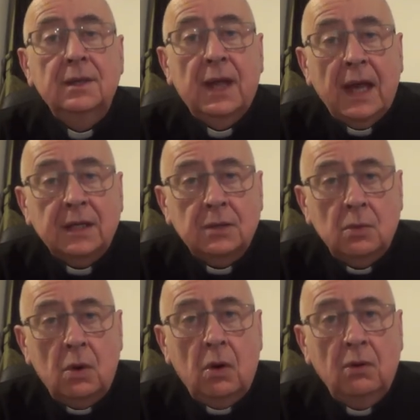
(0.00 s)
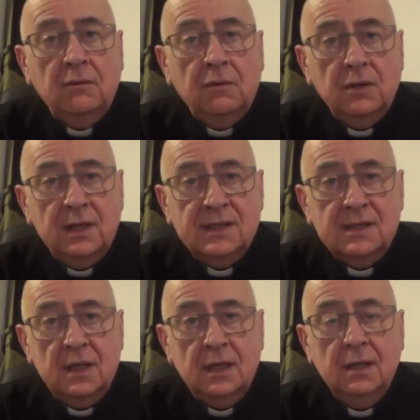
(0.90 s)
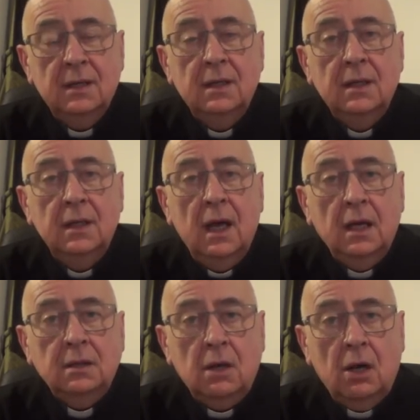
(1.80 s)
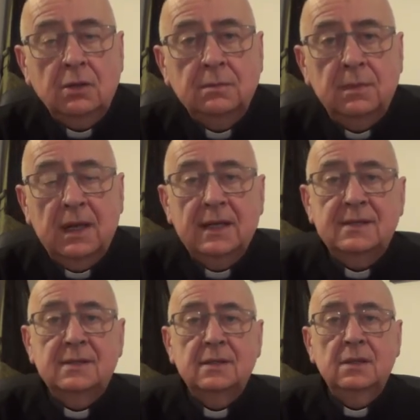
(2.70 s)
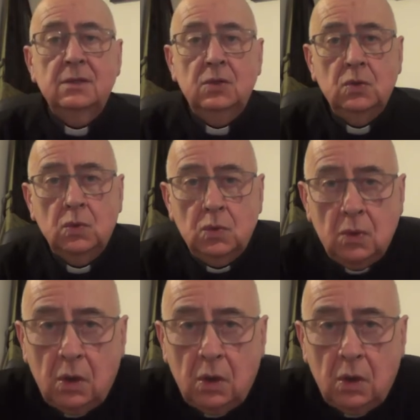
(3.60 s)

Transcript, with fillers: Thank you all for listening, and God bless you